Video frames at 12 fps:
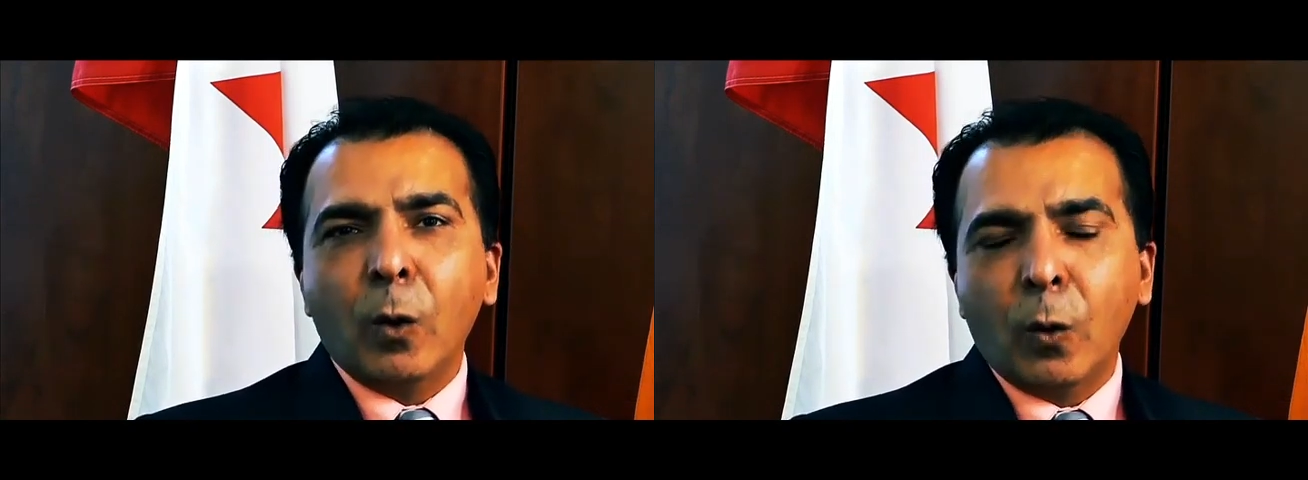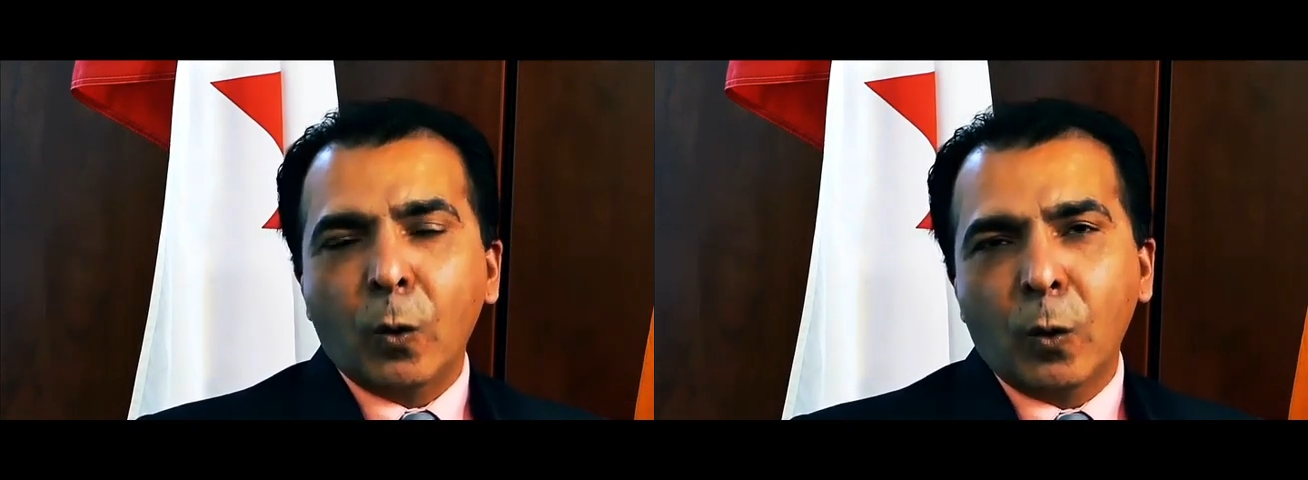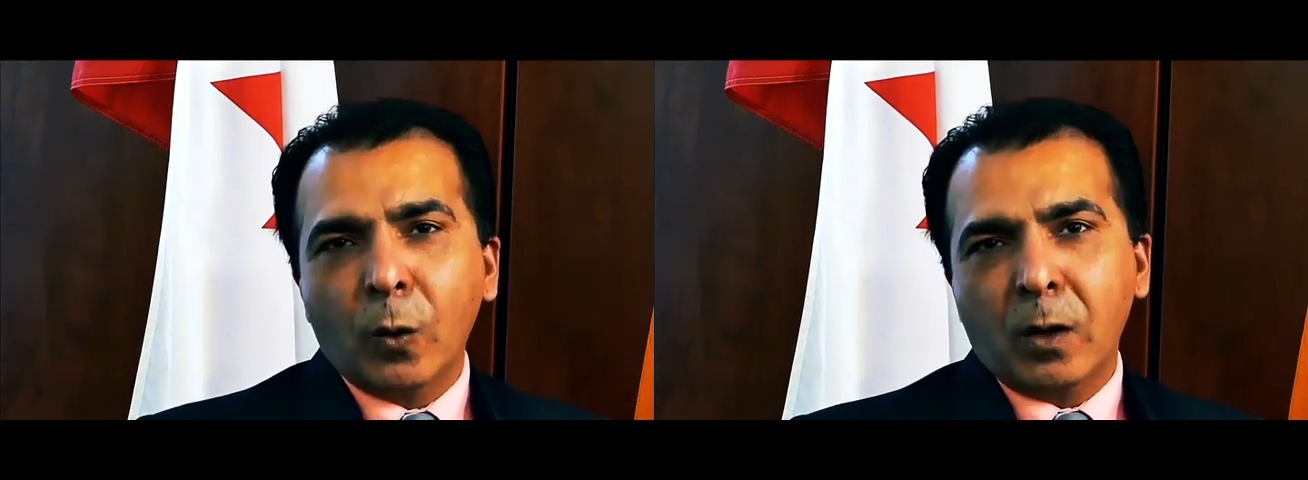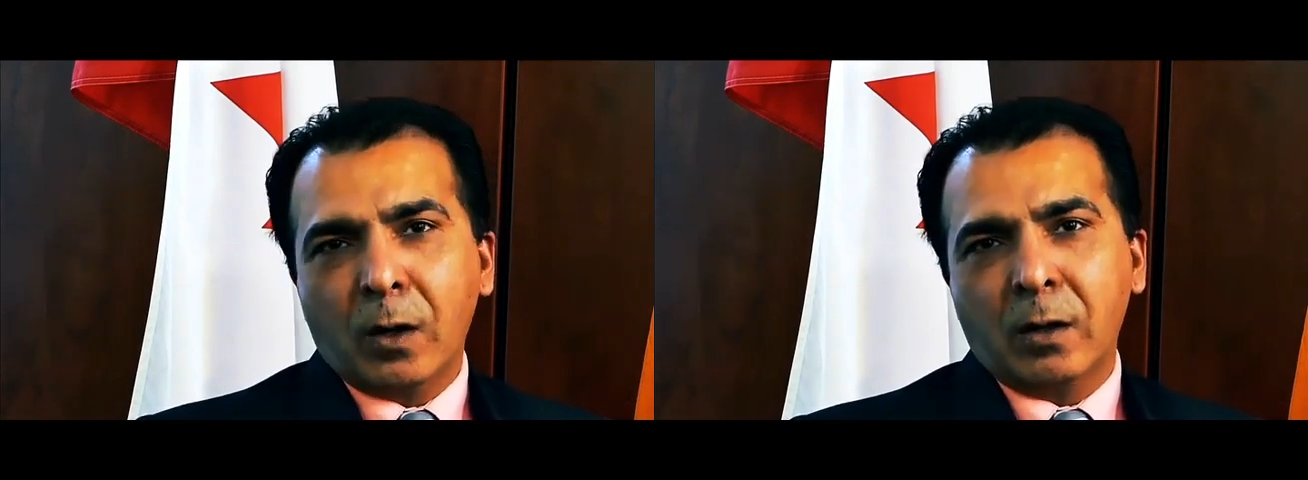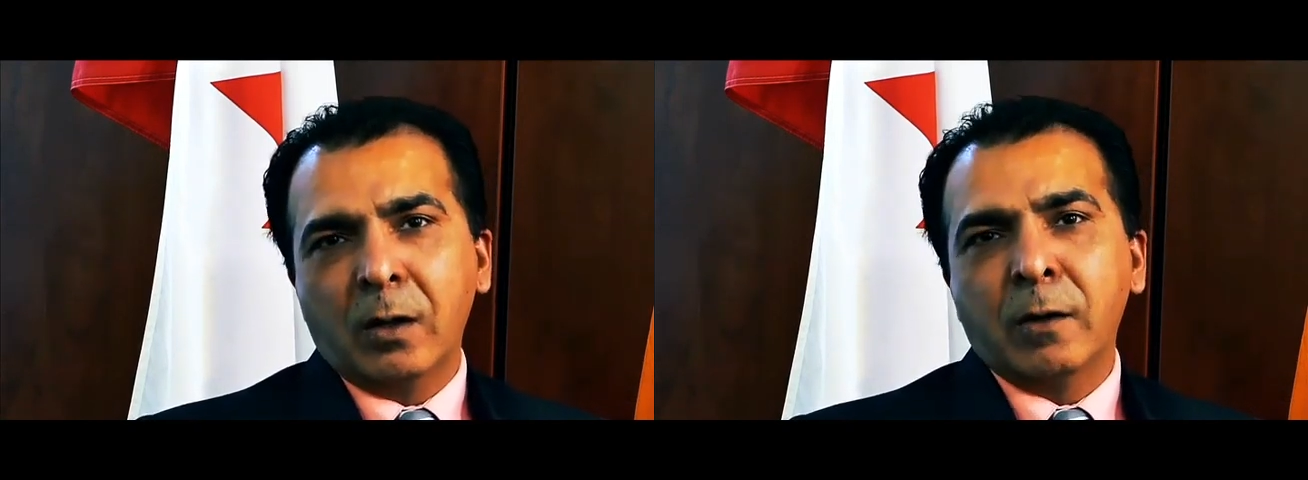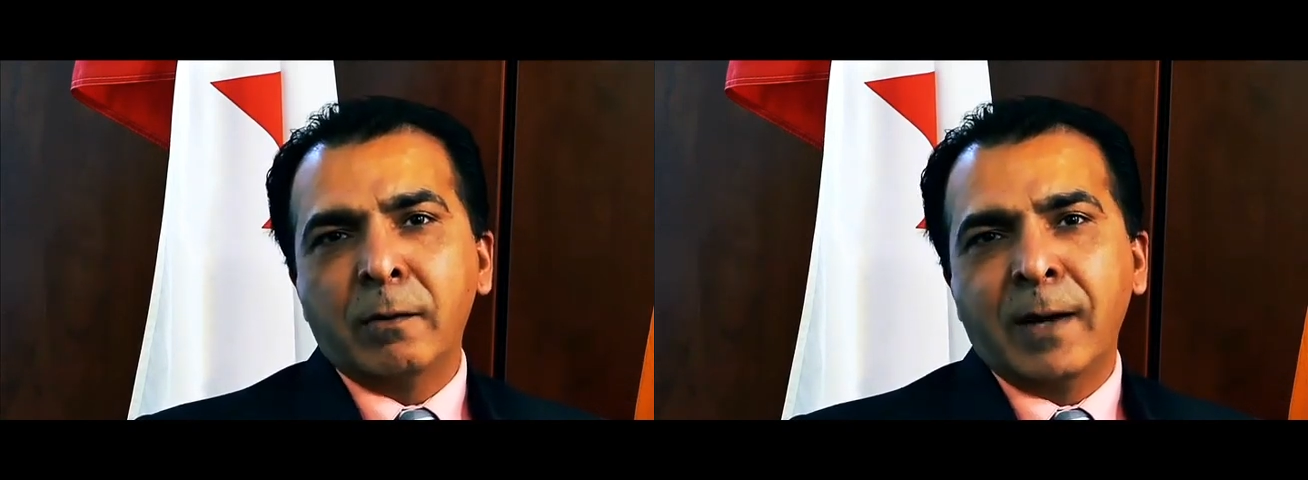
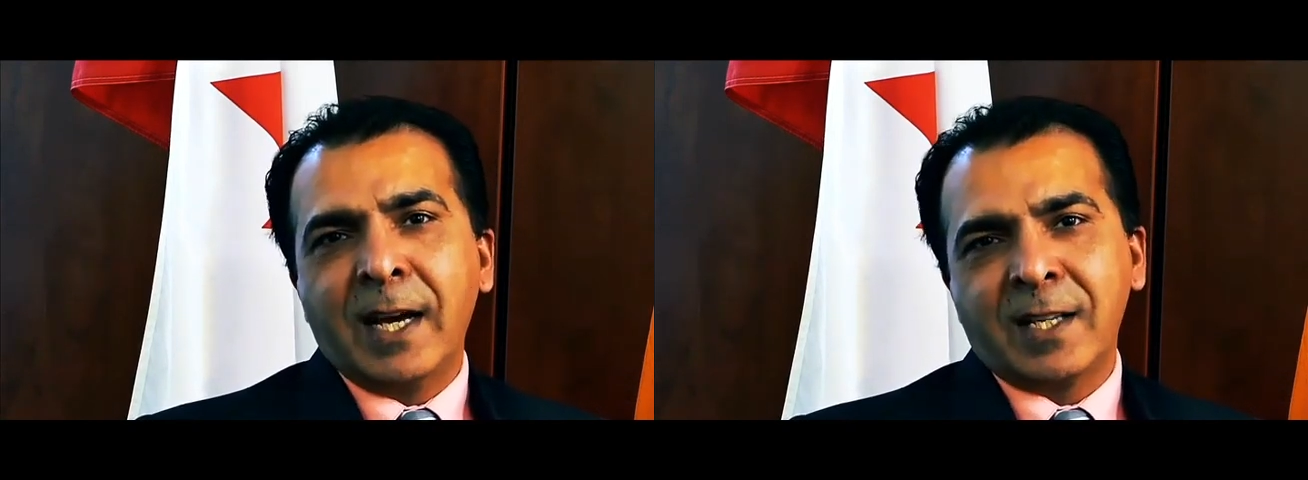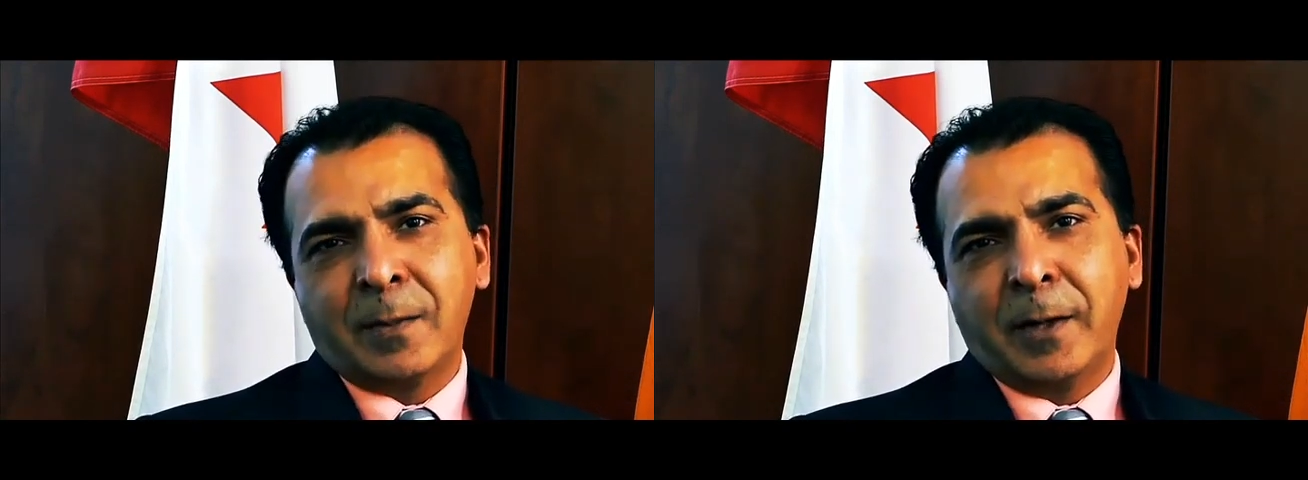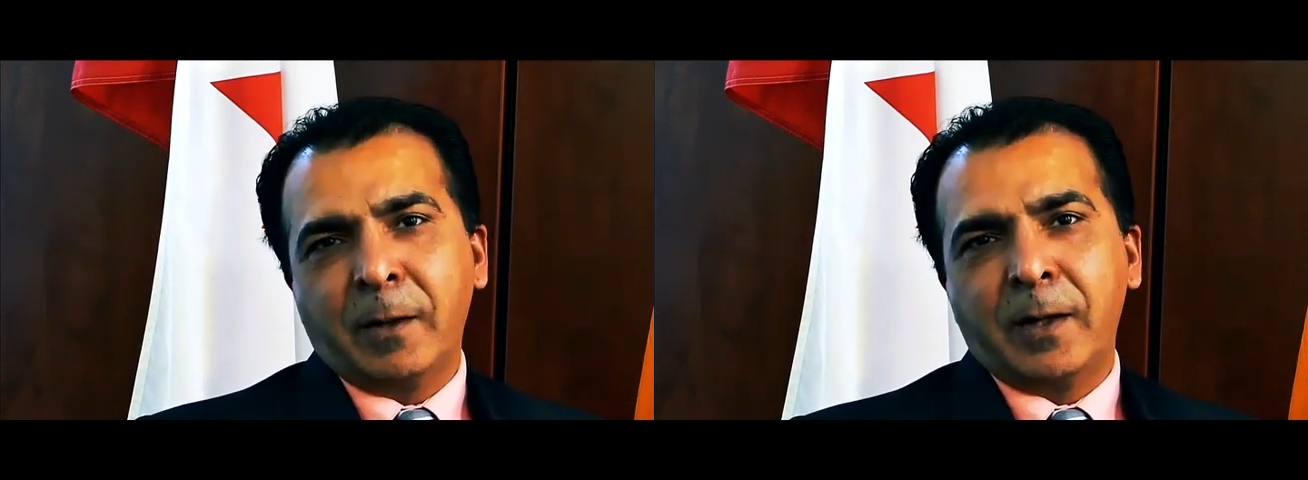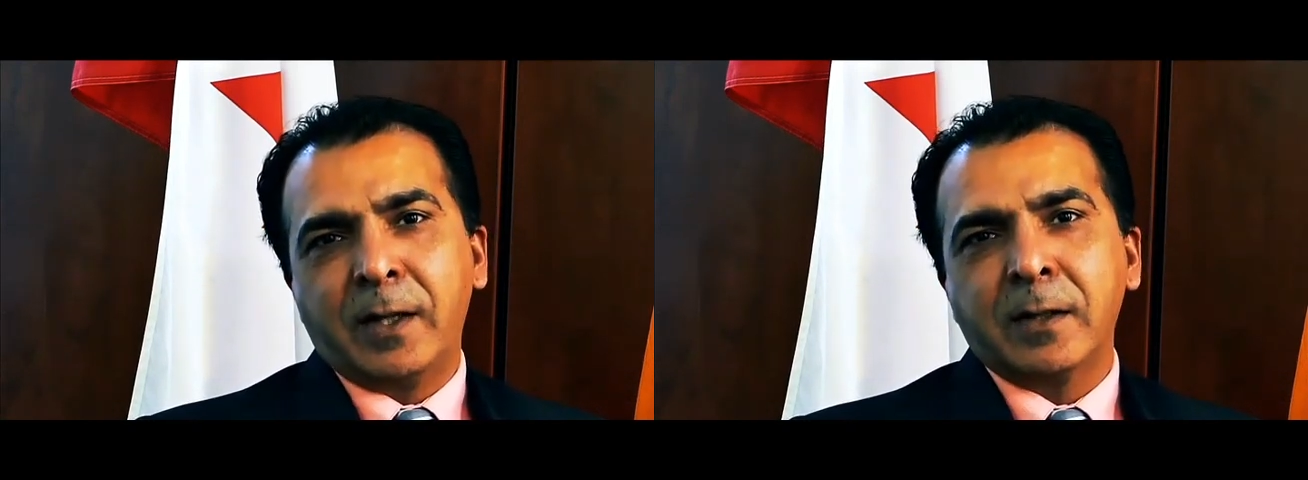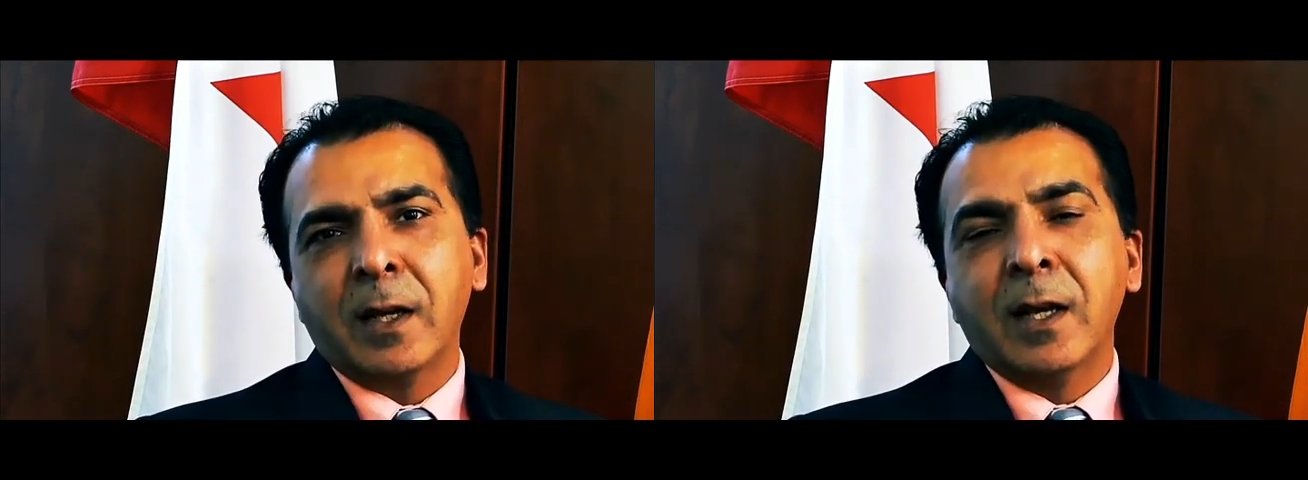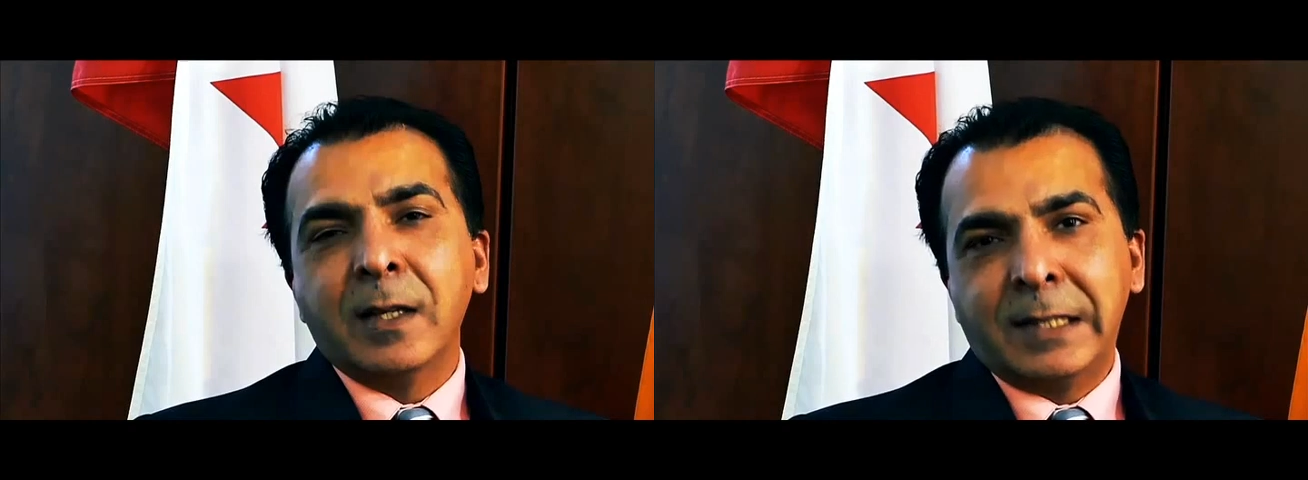or raspberries